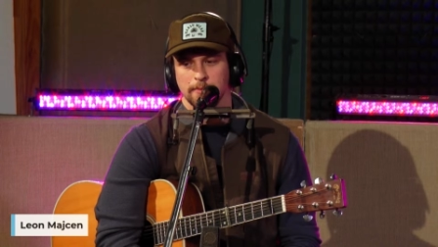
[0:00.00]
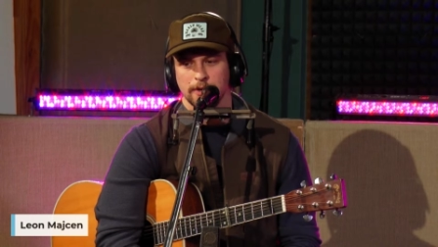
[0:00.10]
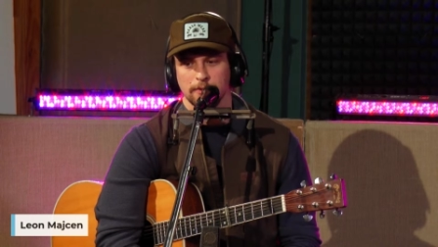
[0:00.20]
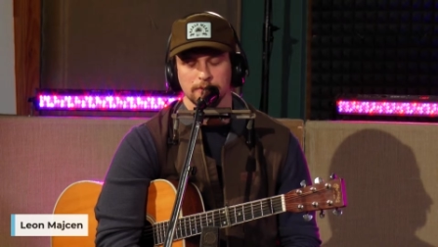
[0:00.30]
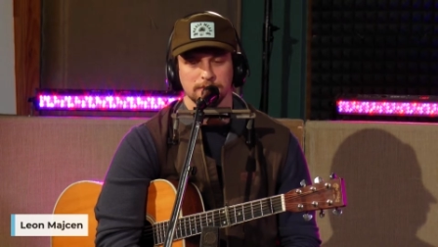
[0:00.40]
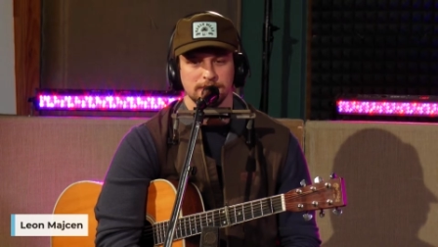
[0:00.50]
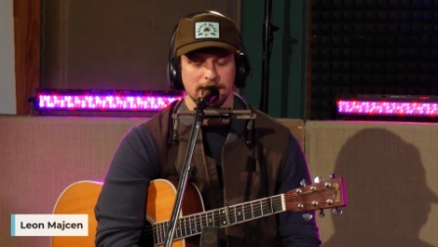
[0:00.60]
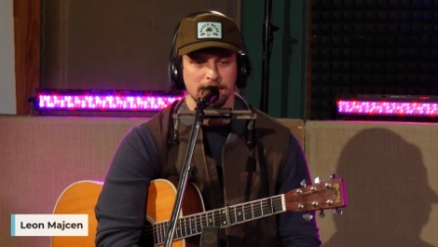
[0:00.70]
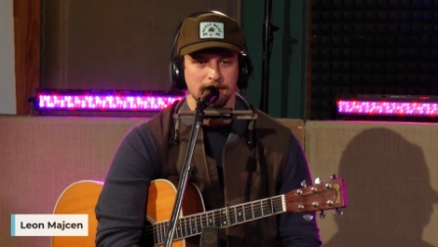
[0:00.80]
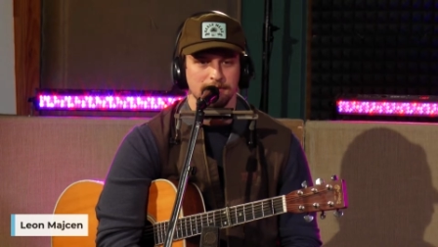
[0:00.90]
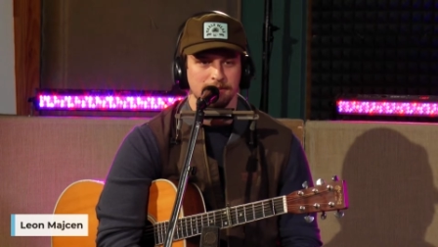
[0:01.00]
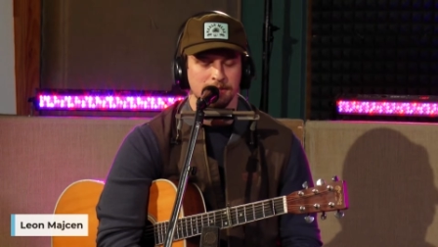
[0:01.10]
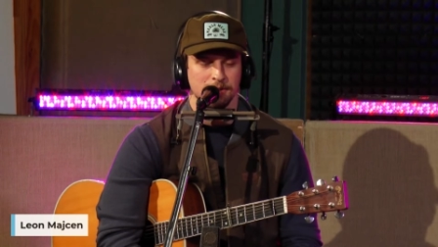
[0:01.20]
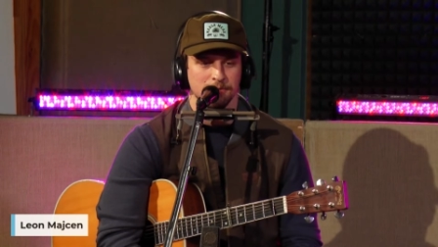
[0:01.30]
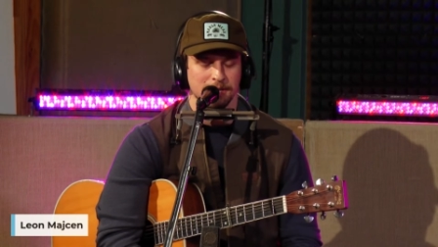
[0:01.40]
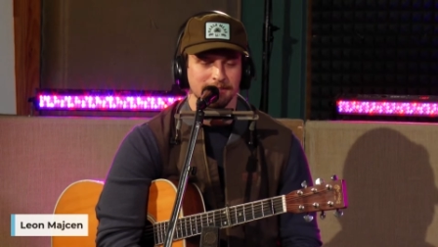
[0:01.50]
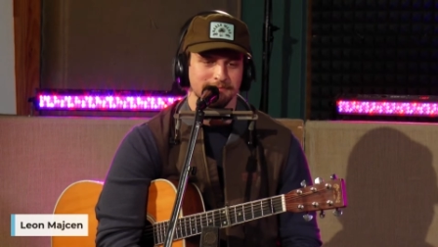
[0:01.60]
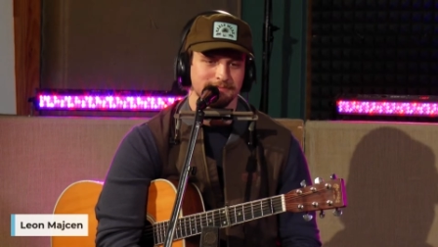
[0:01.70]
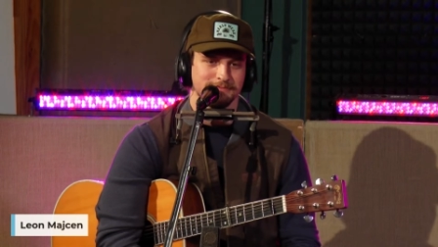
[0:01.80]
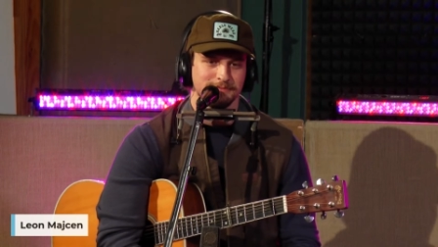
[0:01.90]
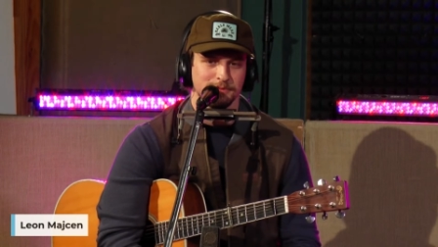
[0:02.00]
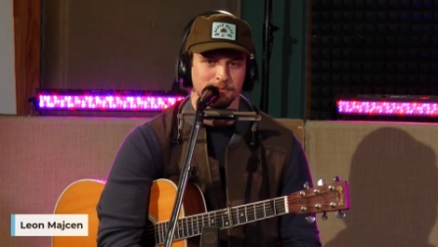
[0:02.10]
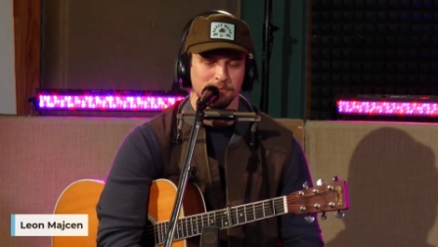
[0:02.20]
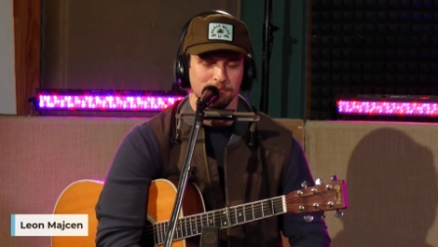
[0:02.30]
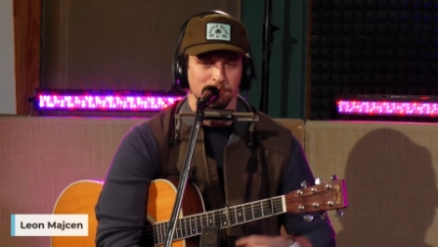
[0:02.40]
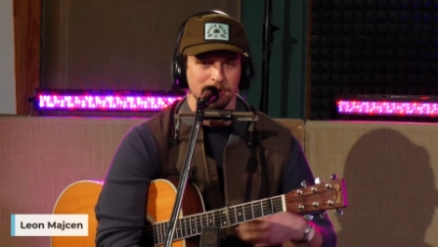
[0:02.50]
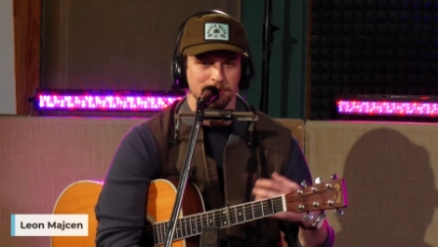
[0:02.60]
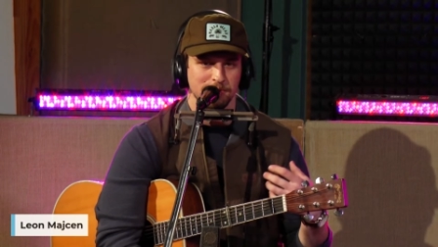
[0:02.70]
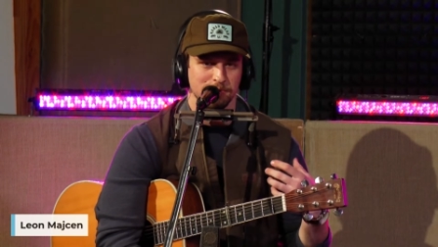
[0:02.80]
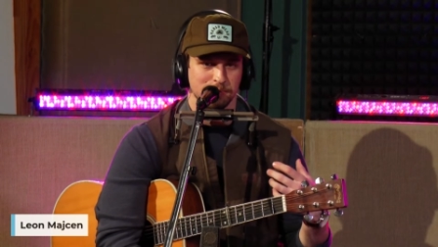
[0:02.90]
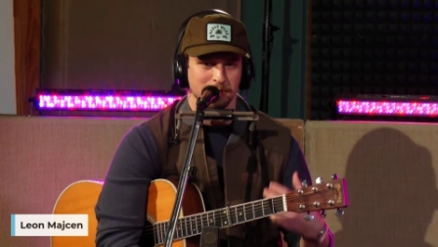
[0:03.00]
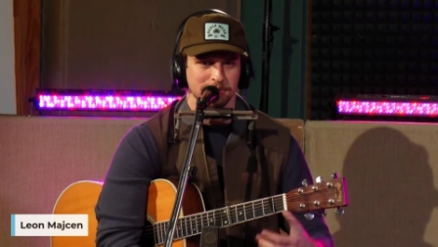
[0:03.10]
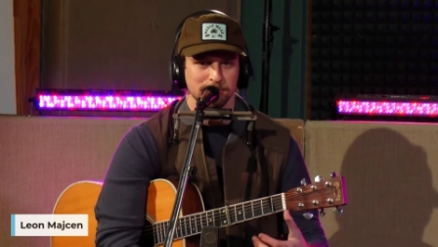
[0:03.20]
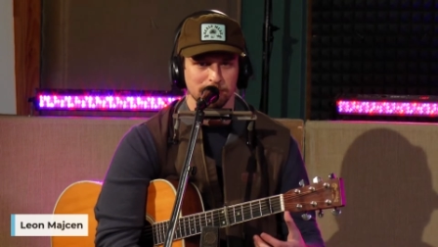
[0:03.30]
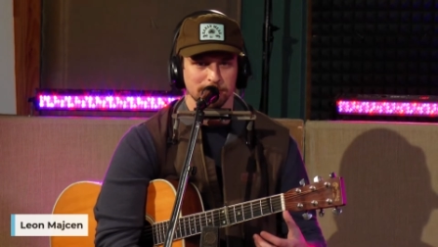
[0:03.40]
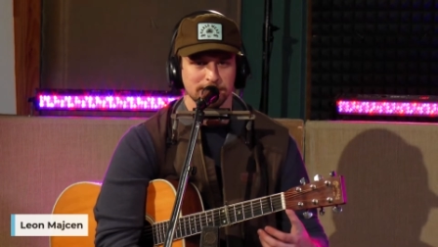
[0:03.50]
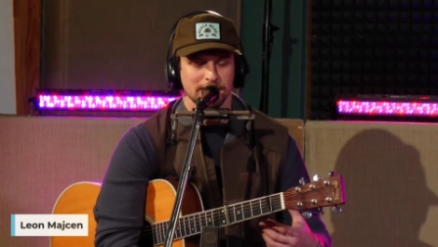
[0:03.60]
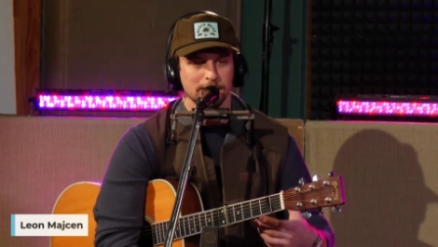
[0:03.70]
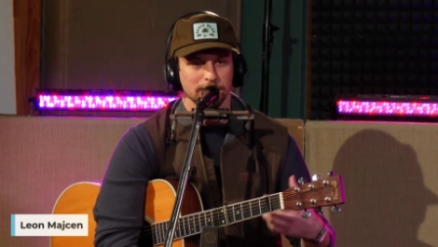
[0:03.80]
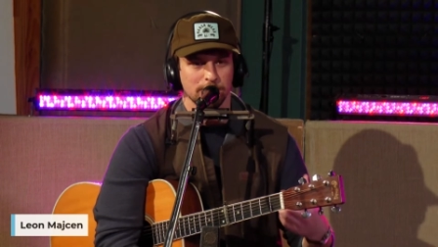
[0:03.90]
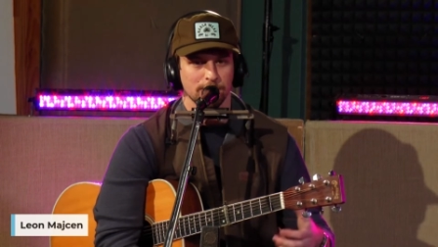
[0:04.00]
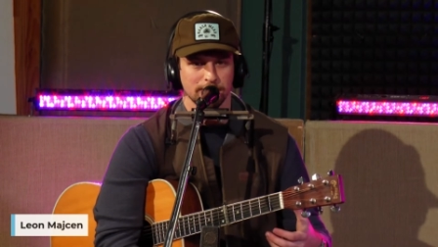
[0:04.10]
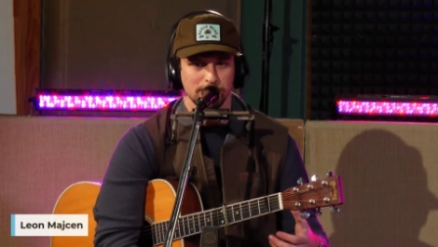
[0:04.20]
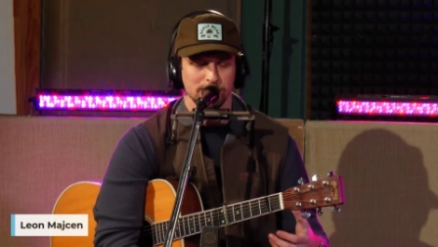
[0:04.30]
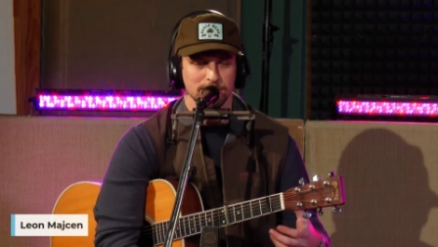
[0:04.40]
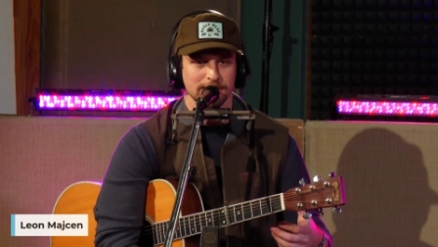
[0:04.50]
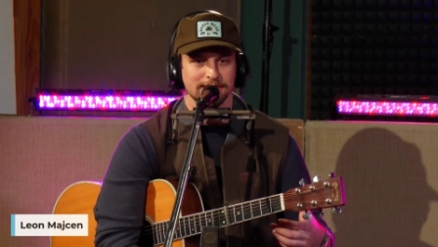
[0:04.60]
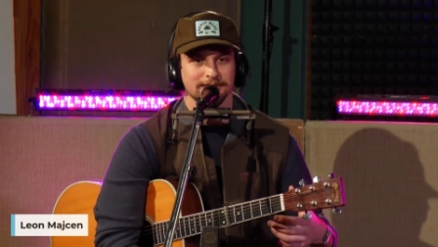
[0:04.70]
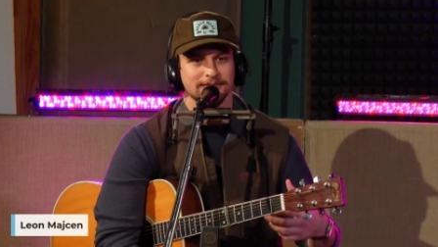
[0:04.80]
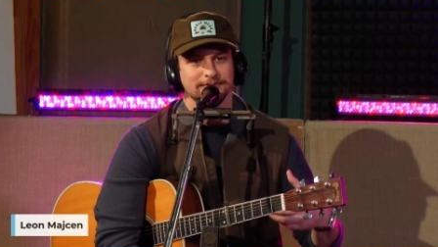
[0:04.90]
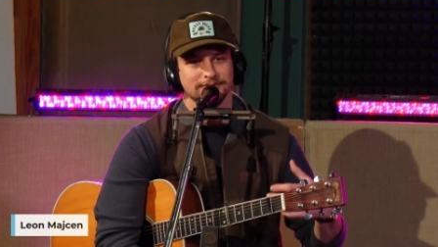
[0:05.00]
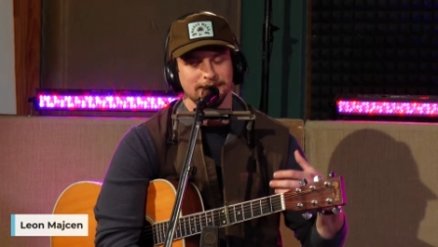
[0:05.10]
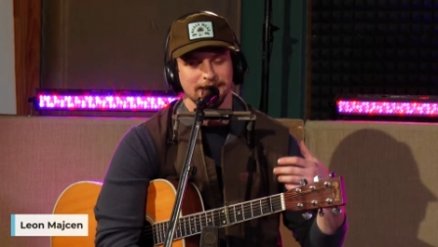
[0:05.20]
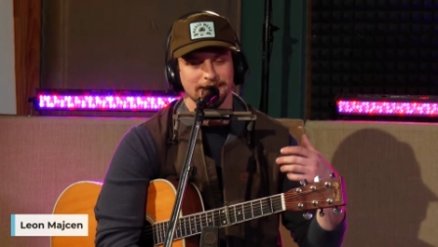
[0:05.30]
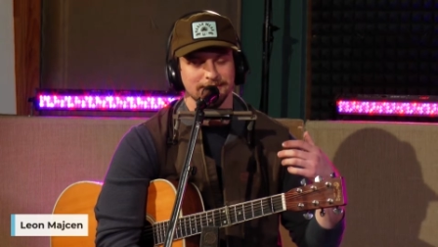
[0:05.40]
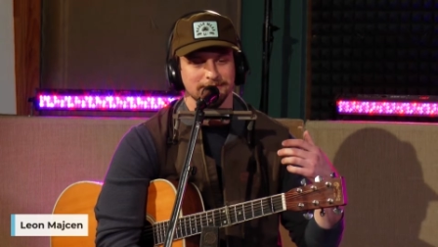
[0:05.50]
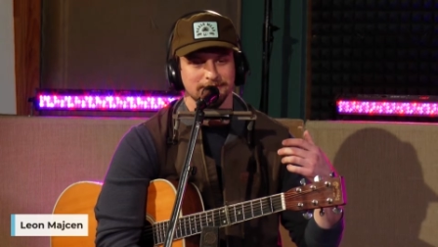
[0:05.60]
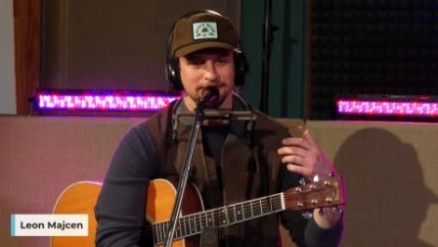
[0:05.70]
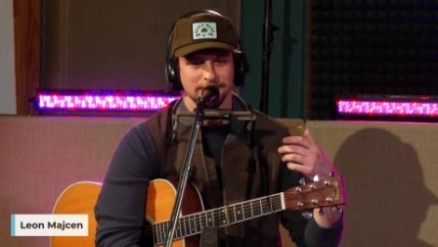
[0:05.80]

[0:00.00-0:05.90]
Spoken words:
But I will say, like, when you do spend so much time recording music and,